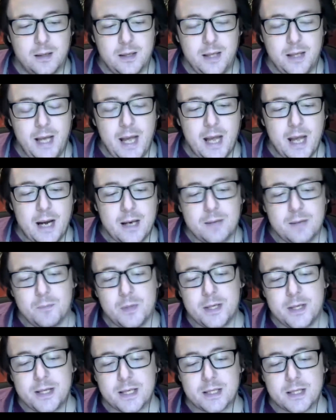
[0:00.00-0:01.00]
Yeah,
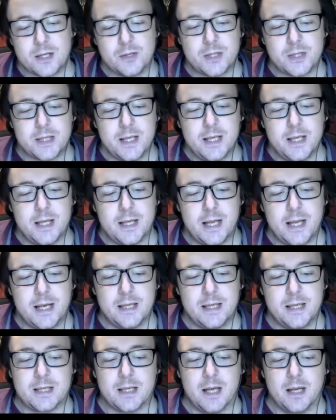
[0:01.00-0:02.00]
one of the things I was thinking then
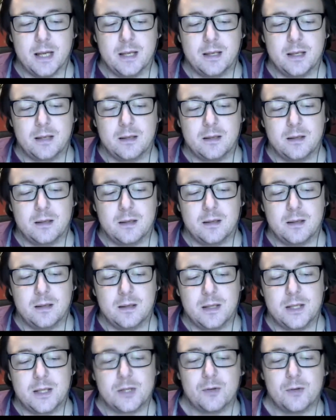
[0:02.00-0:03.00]
is like,
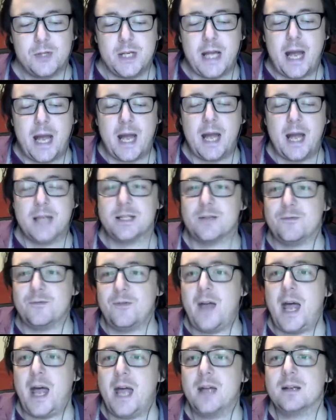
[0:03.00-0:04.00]
because obviously as a
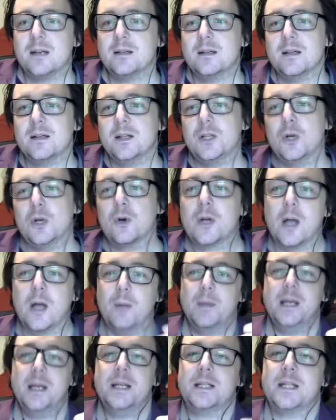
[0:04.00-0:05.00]
vet, you're
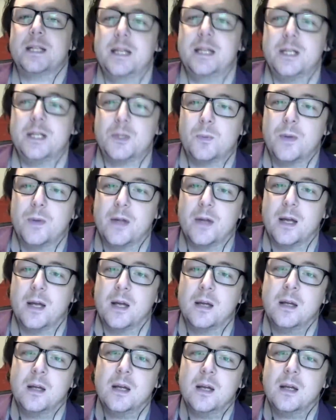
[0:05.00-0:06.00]
coming into this with
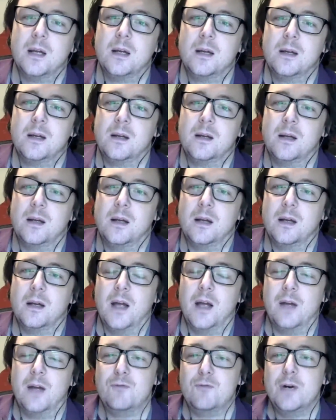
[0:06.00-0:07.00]
a
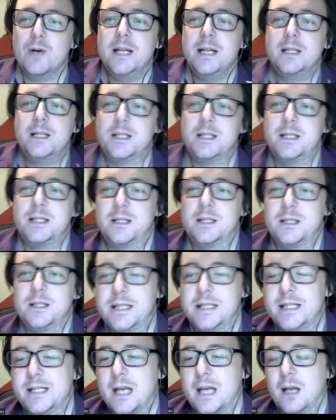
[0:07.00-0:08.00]
a really
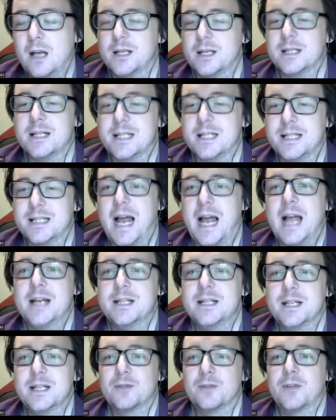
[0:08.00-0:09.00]
detailed
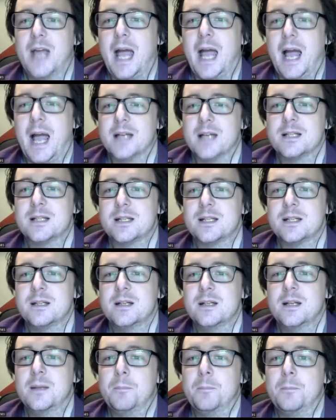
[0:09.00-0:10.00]
understanding of cats,
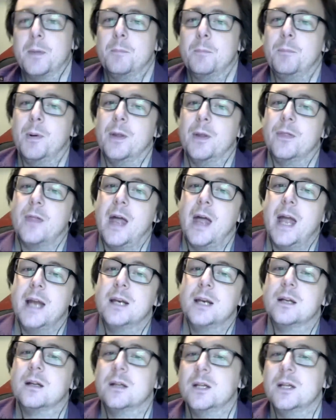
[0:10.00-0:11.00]
but yeah.
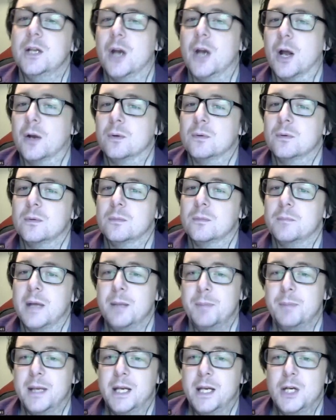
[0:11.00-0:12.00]
then you know
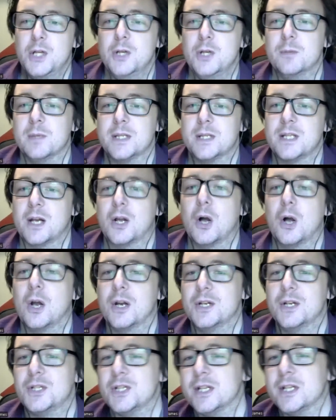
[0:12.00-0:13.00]
maybe in human
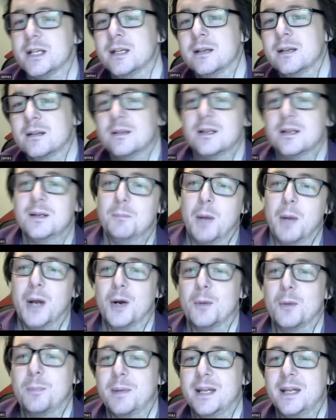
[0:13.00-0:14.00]
psychology might
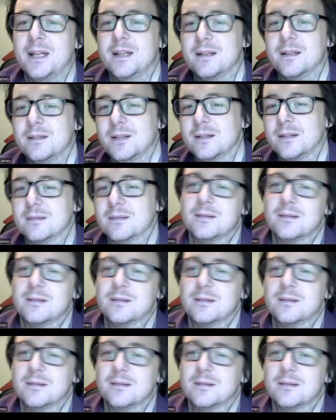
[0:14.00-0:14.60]
not be.